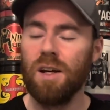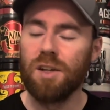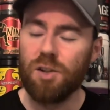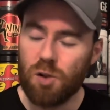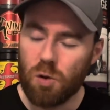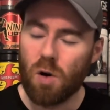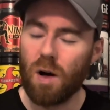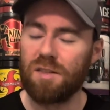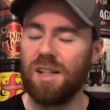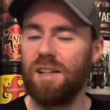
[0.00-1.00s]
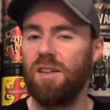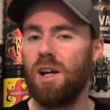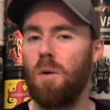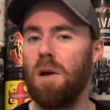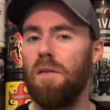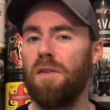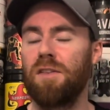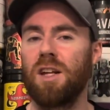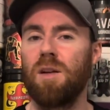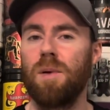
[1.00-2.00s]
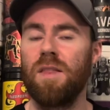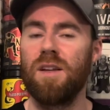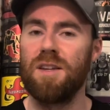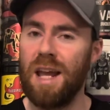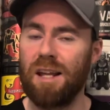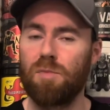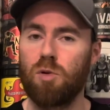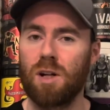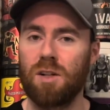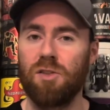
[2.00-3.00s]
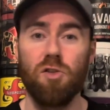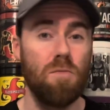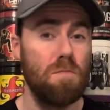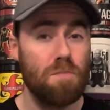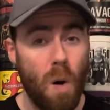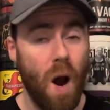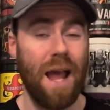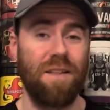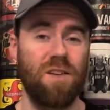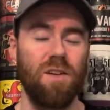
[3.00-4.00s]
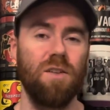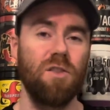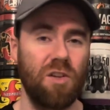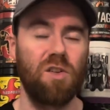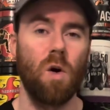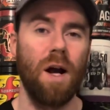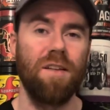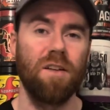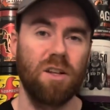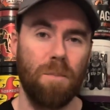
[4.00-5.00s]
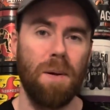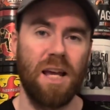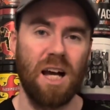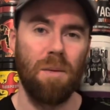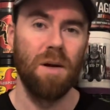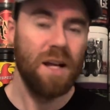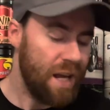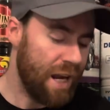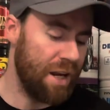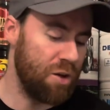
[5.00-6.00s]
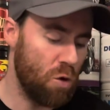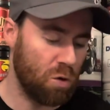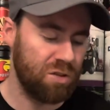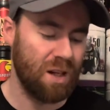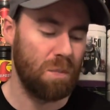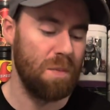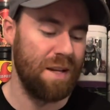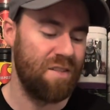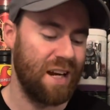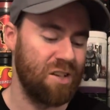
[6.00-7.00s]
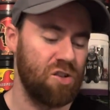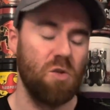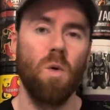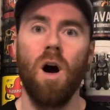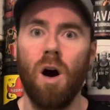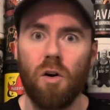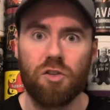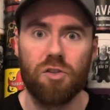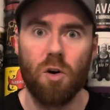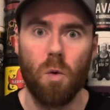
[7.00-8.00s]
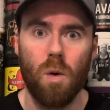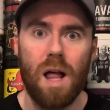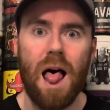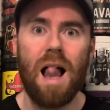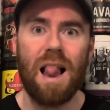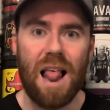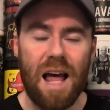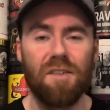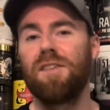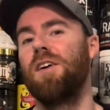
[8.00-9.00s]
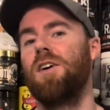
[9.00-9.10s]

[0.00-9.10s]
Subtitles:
you guys need to know if it's going to be the next product you might decide to pick up in your supplementational arsenal. Let's